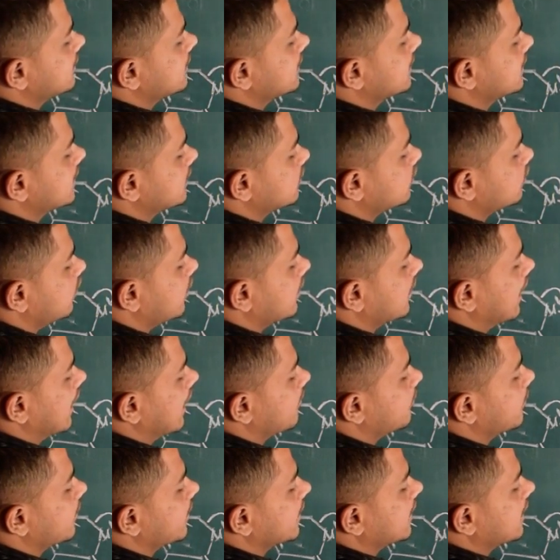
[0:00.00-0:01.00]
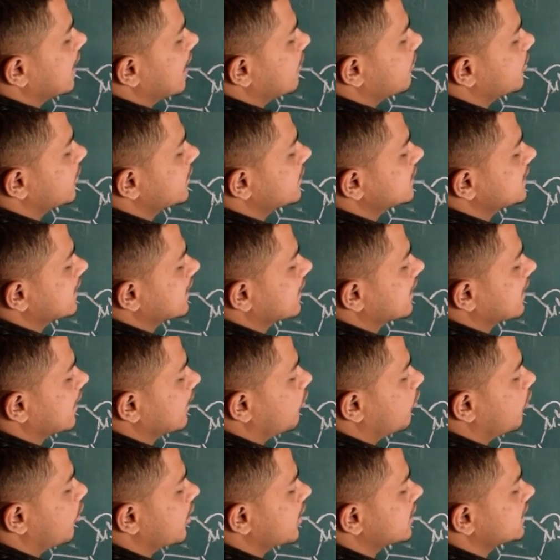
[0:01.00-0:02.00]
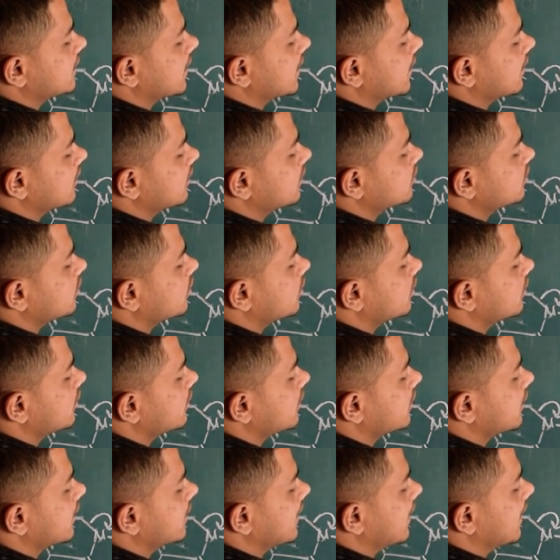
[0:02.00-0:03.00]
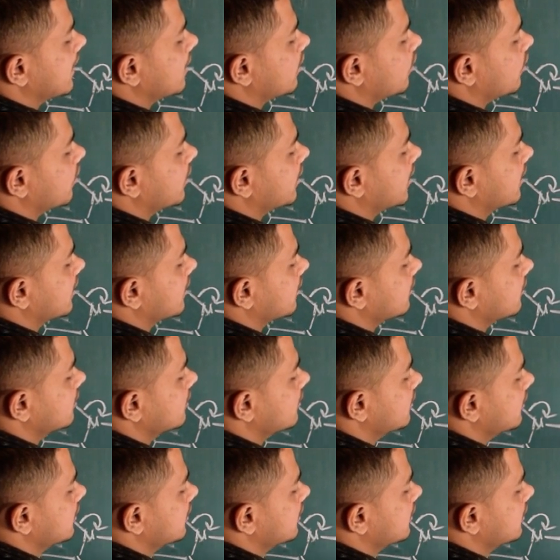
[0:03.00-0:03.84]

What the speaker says: this is what carbon-carbon single bond is there. So it can rotate.